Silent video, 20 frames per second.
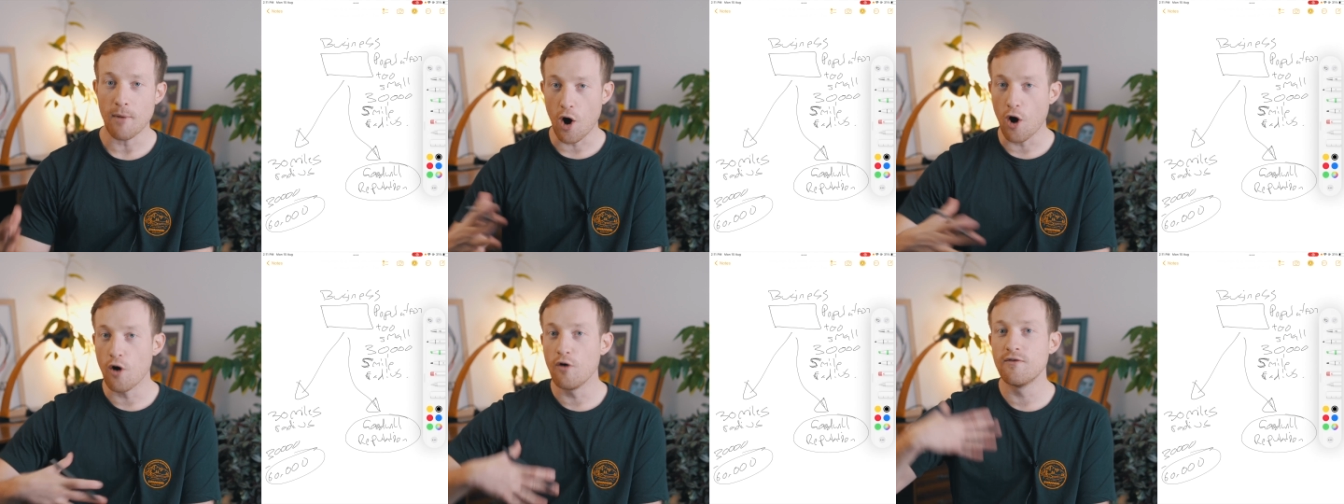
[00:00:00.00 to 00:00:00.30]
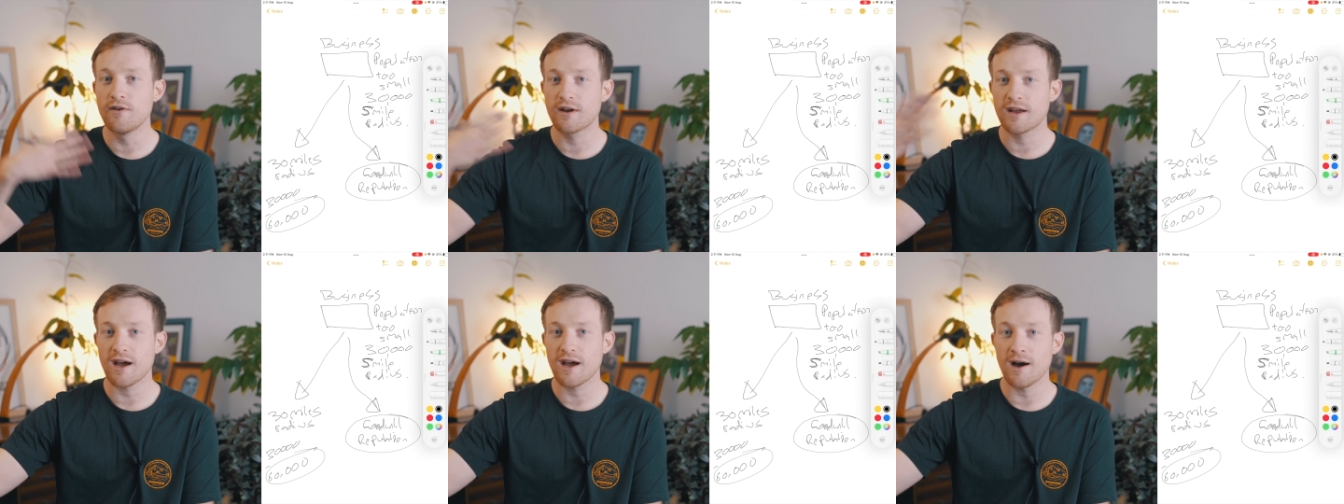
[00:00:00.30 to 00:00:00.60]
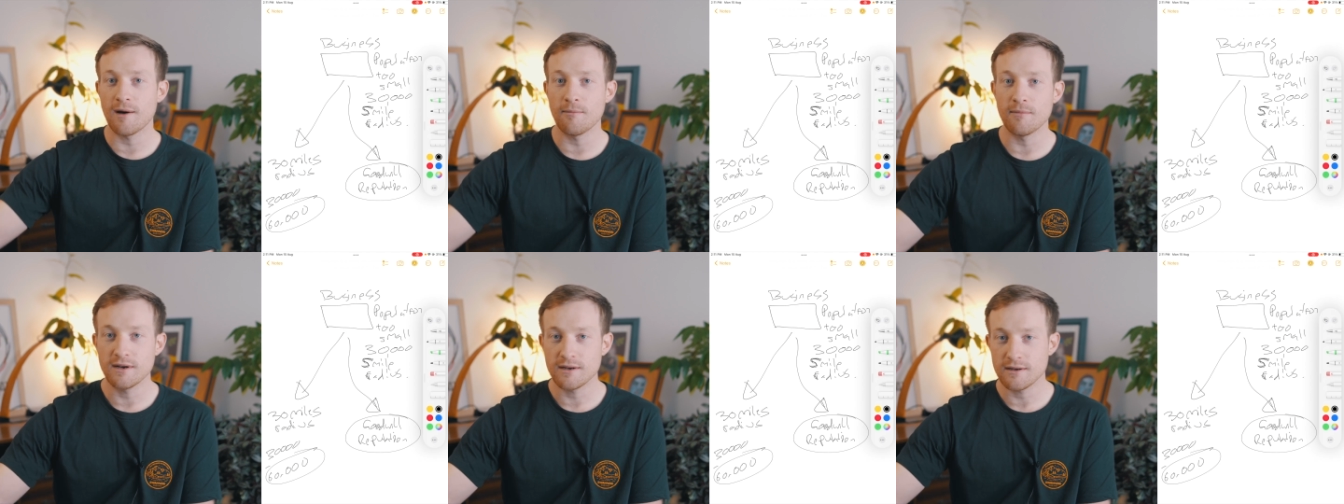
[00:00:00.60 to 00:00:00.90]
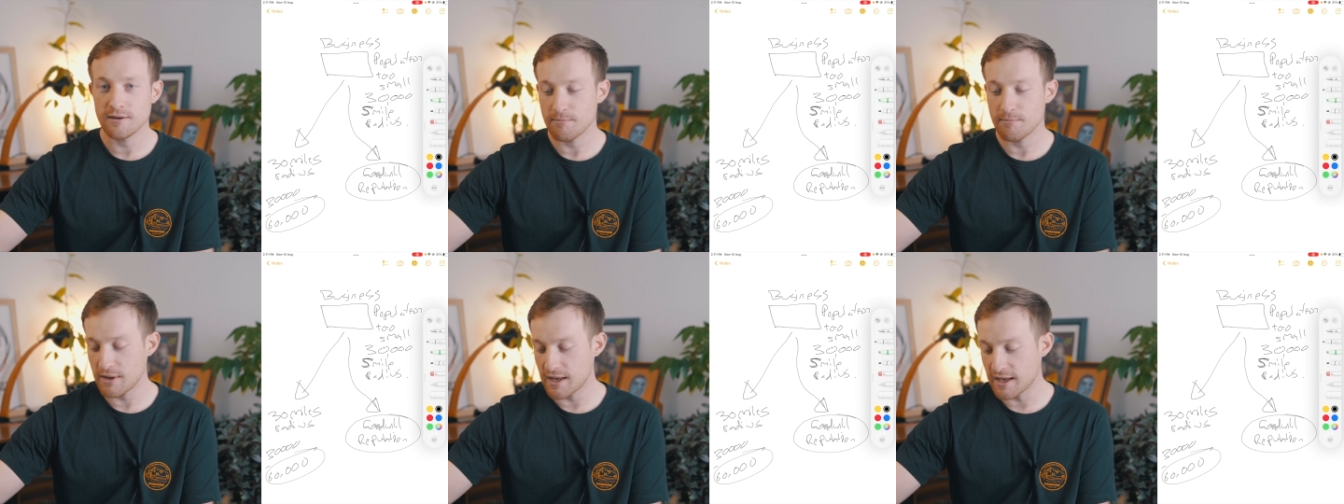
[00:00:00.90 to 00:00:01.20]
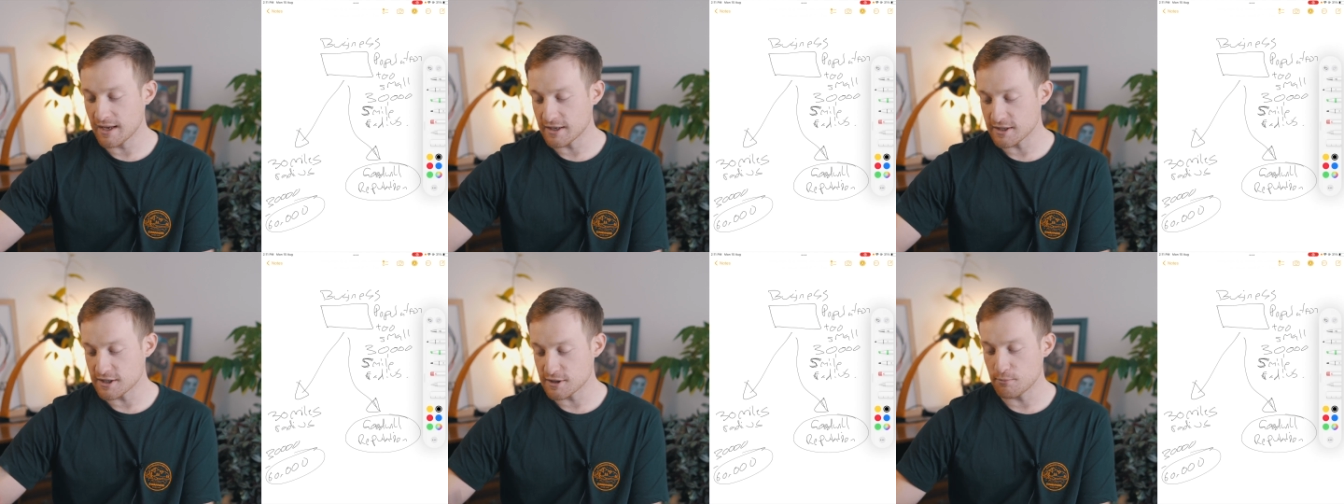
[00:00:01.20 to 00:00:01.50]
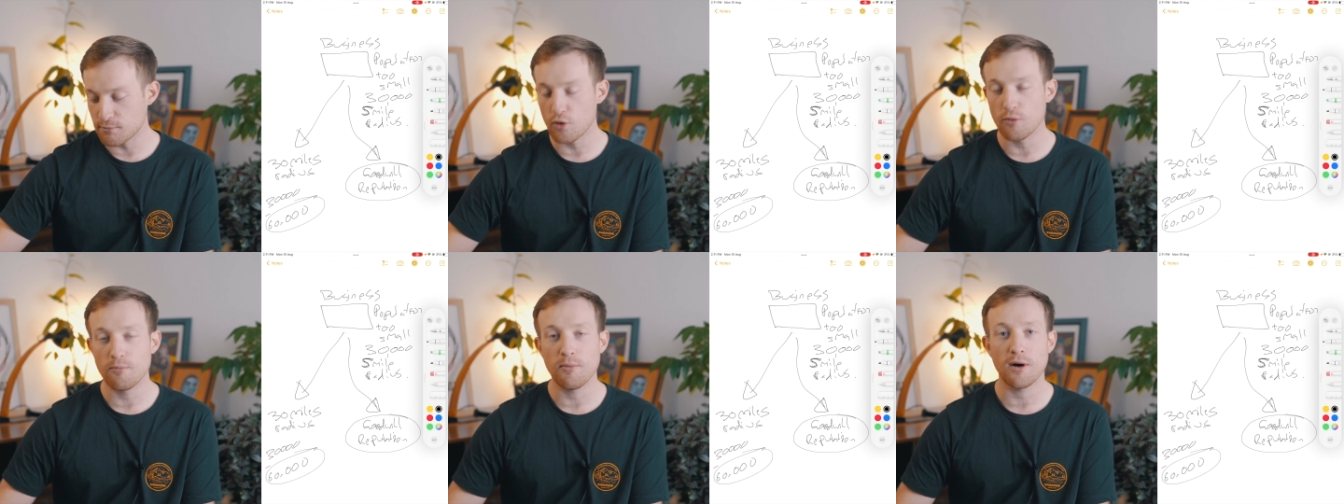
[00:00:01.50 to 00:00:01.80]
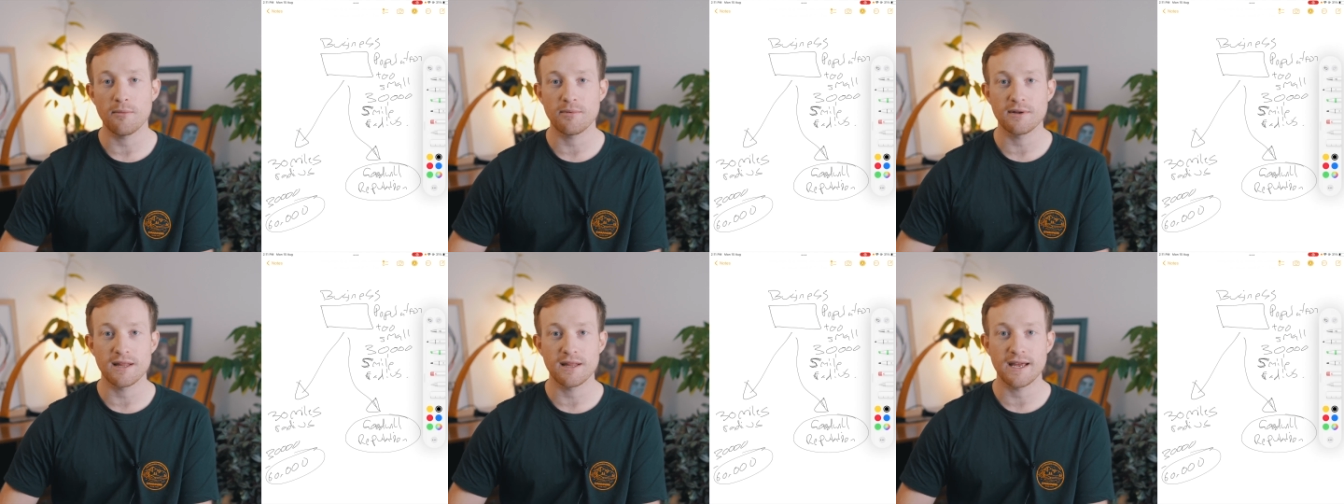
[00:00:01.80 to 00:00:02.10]
overcome being in a small
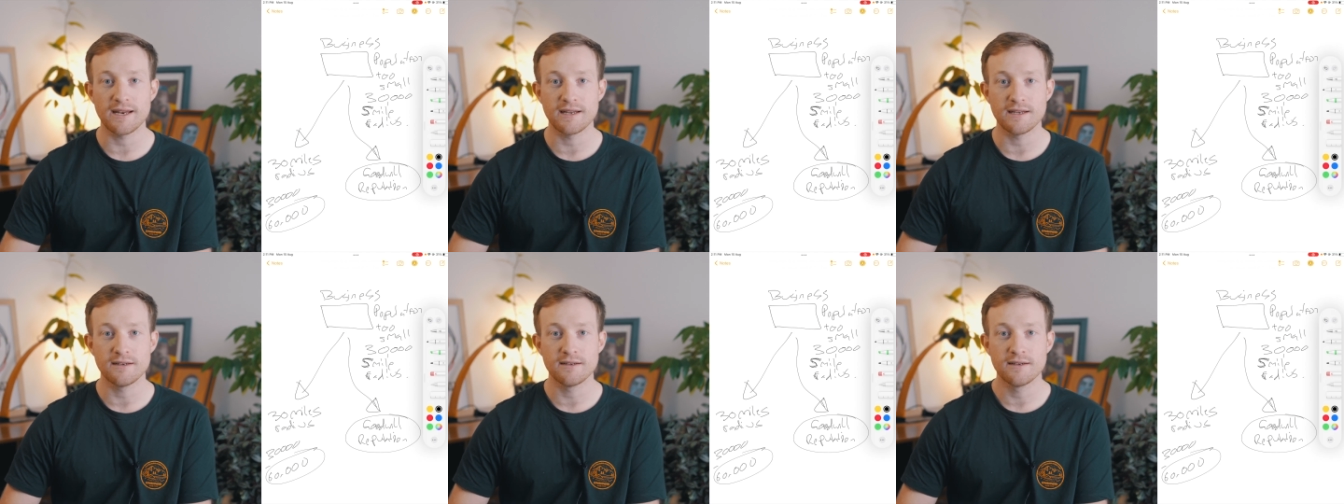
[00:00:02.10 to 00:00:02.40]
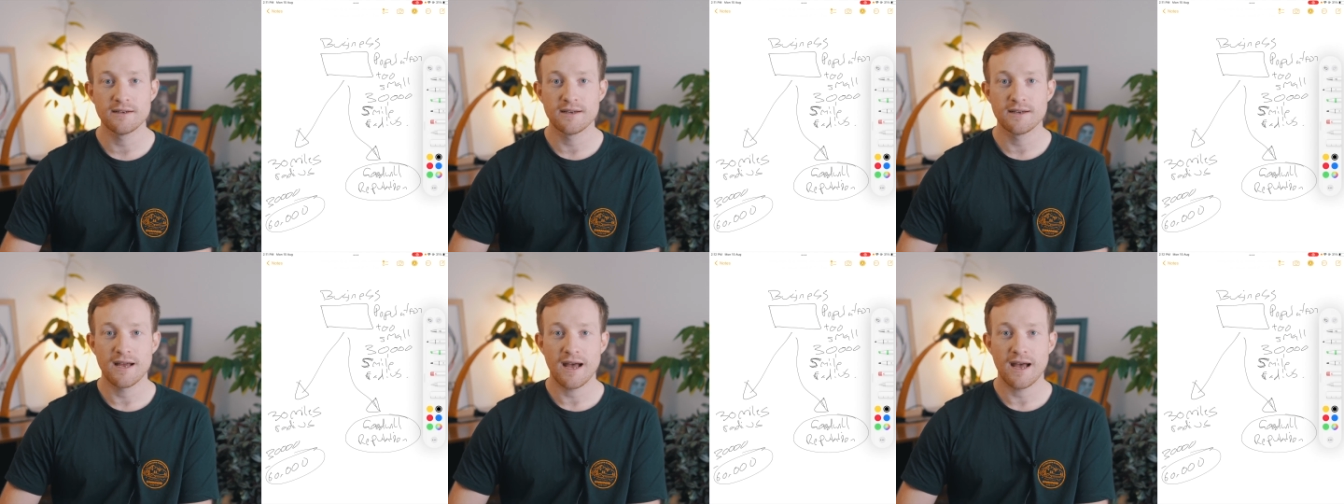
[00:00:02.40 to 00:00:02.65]
populated